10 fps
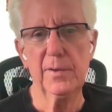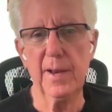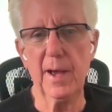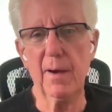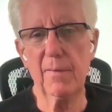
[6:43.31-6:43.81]

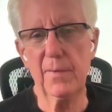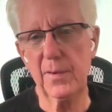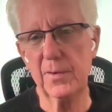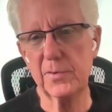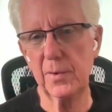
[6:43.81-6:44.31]
Now,
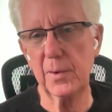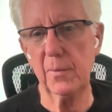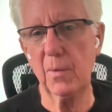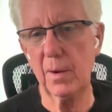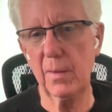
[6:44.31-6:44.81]
there's only
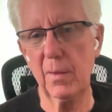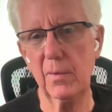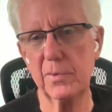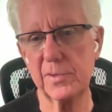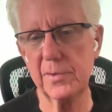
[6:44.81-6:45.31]
one of
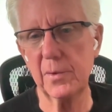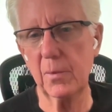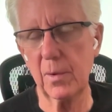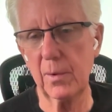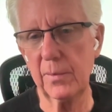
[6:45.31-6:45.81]
those in the
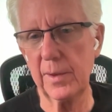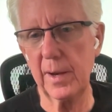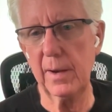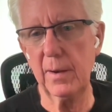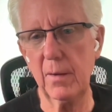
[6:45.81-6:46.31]
world
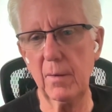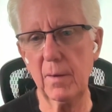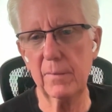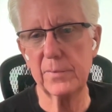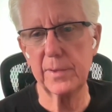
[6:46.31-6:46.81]
that I know
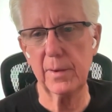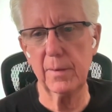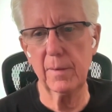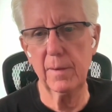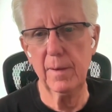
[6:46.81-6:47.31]
of. So